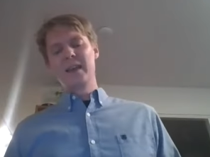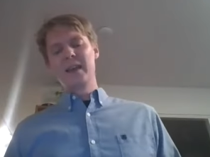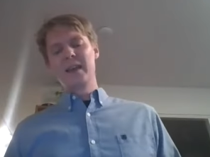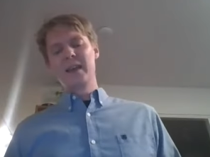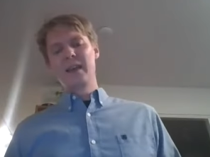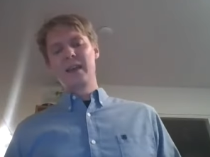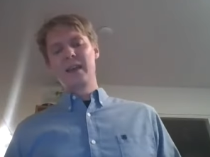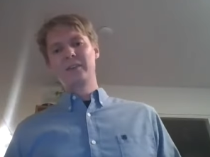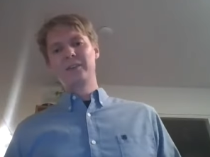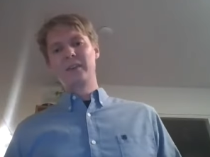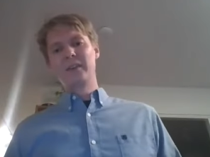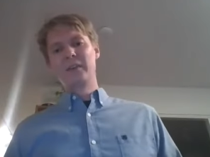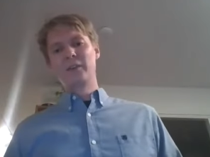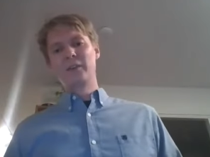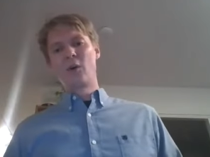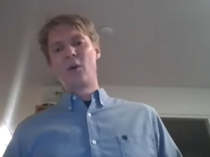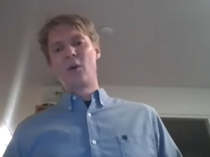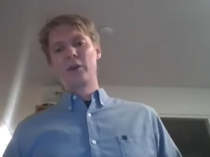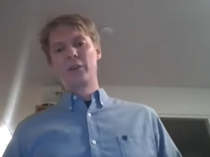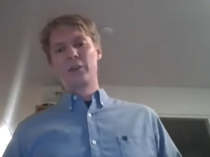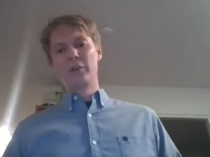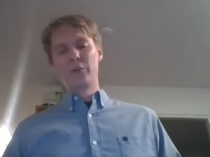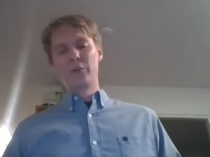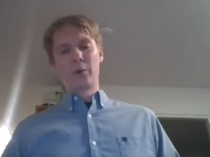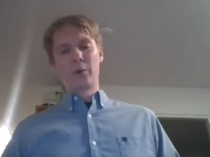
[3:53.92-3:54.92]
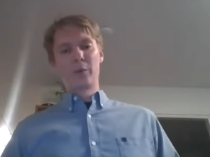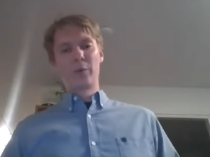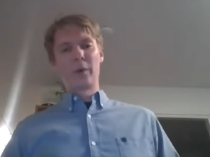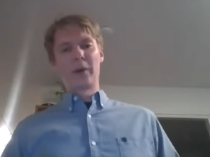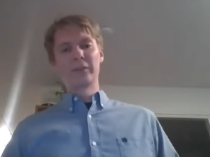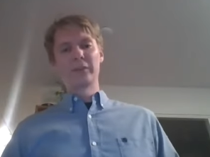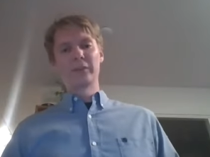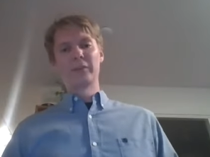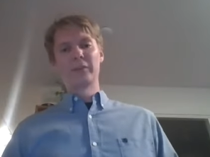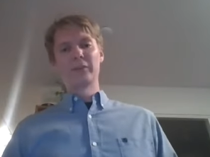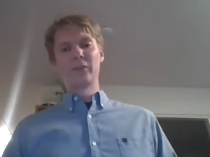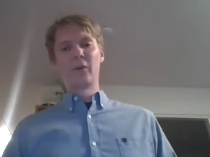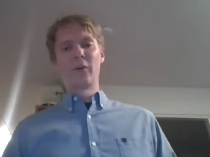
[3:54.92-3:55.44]
Instead, all the
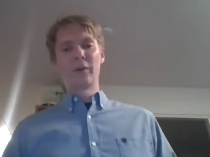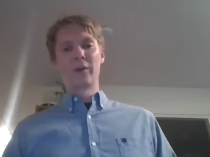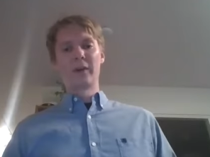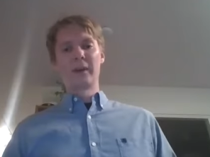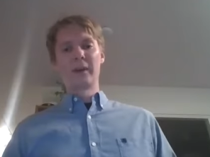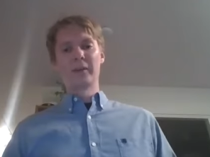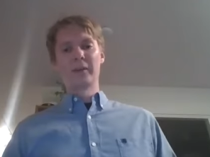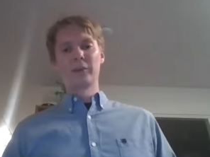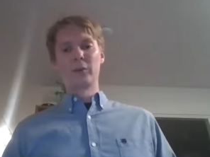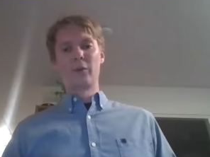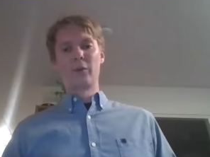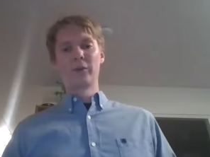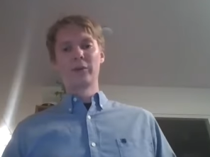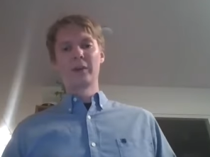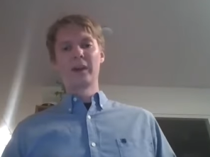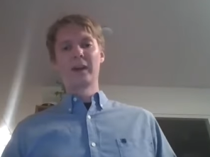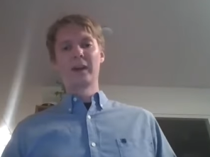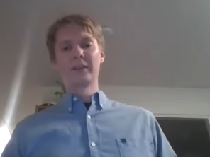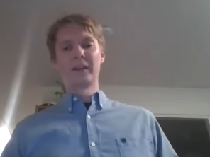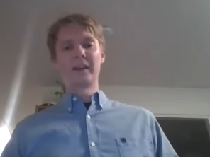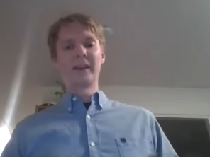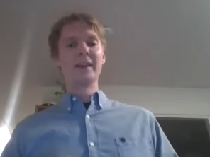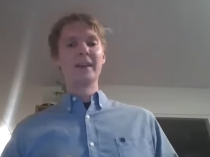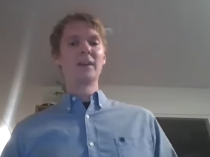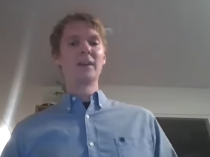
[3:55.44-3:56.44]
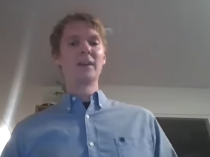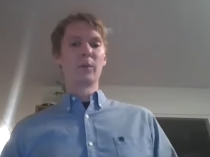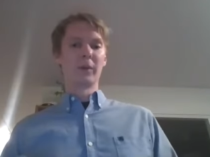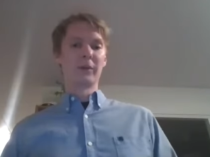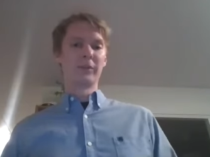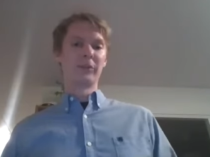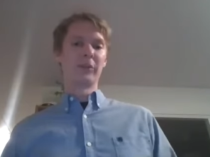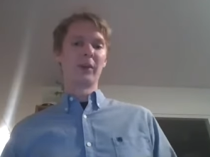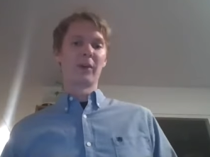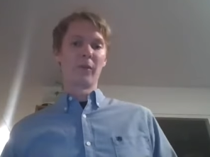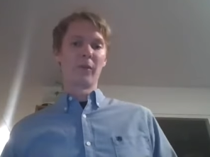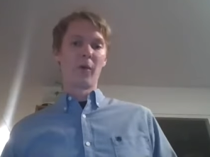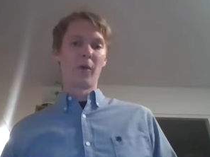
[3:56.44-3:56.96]
requests that are in a server get an equal
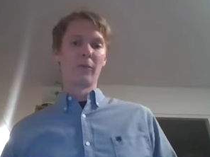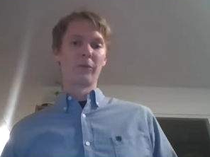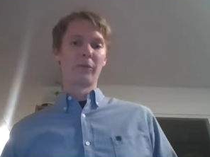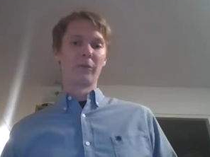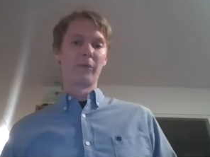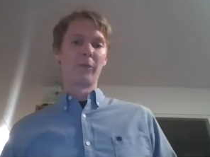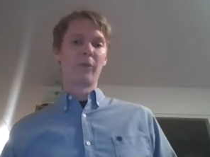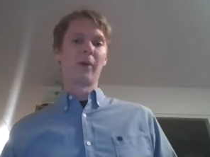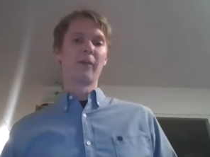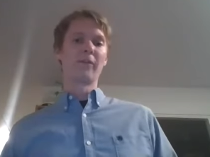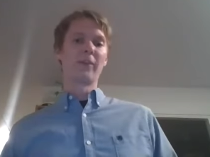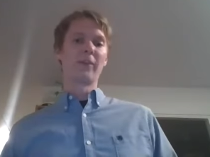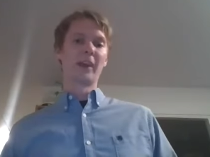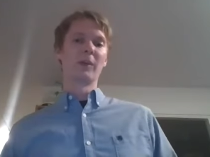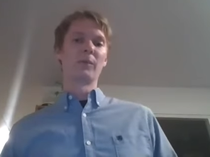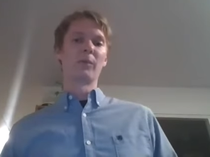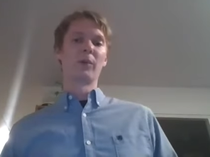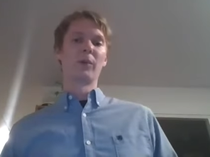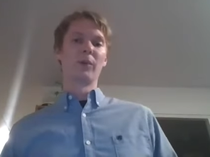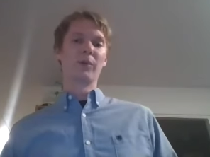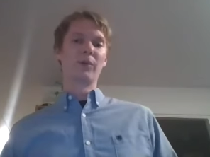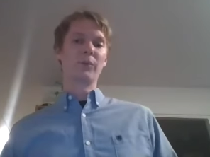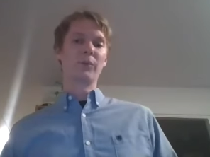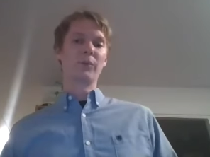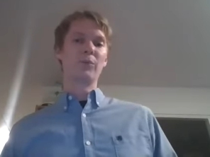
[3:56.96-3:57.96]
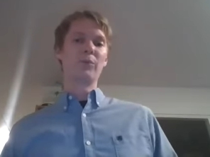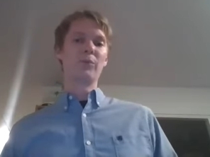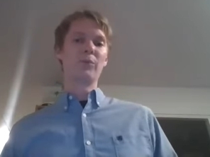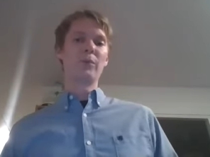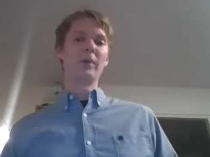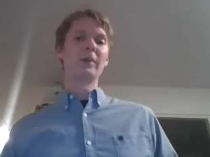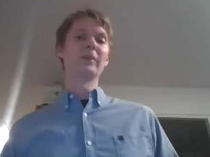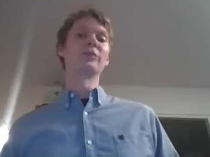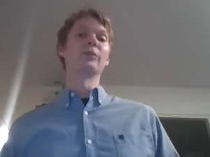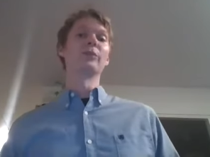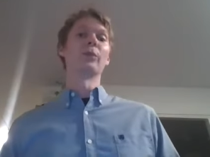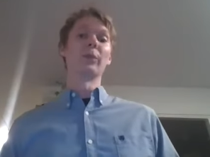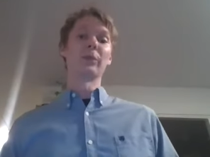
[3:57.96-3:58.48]
share of the available
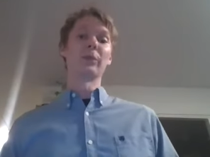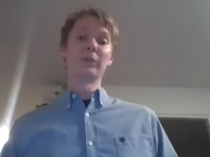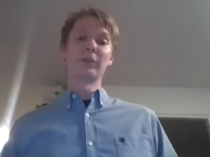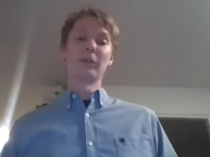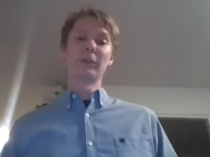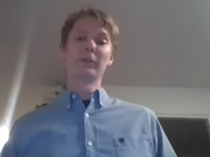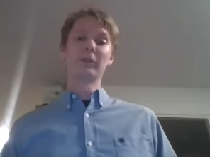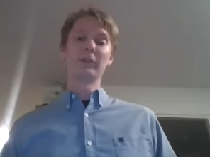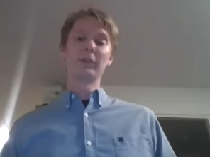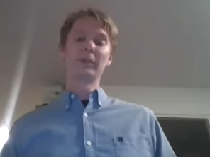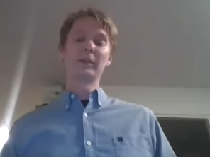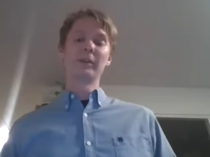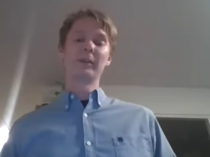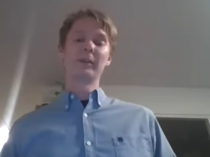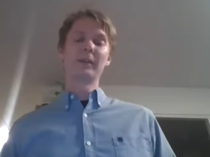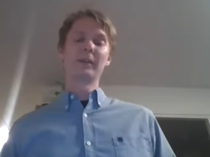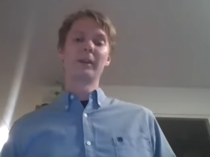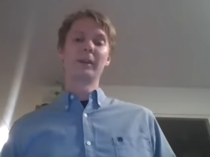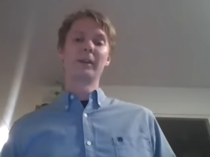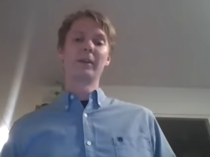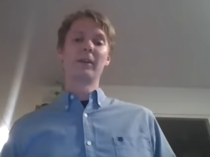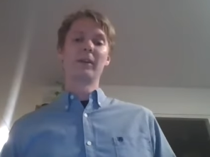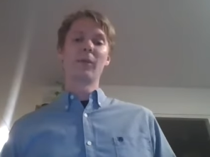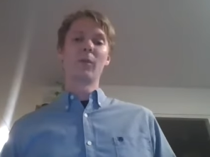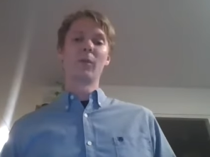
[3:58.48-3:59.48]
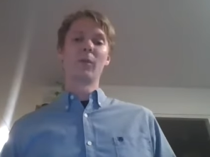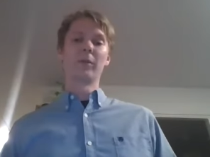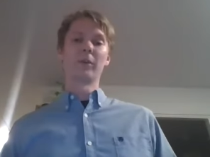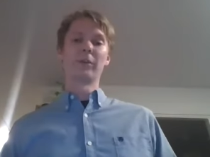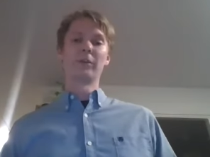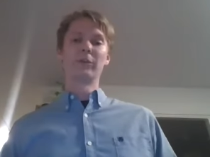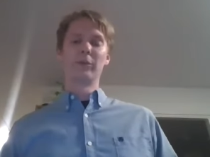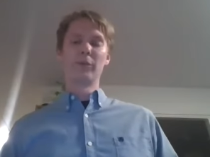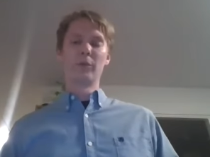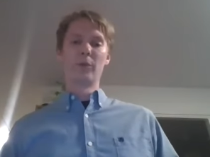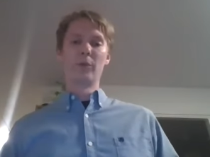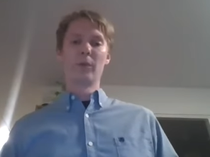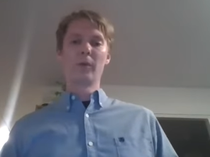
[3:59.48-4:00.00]
resources in order
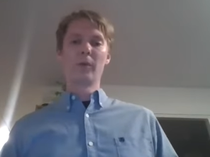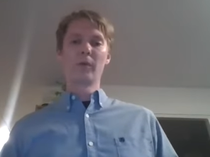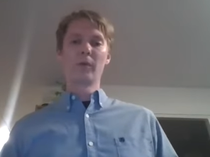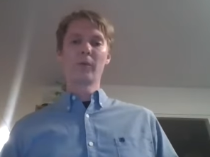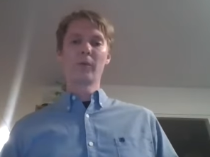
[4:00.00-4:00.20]
to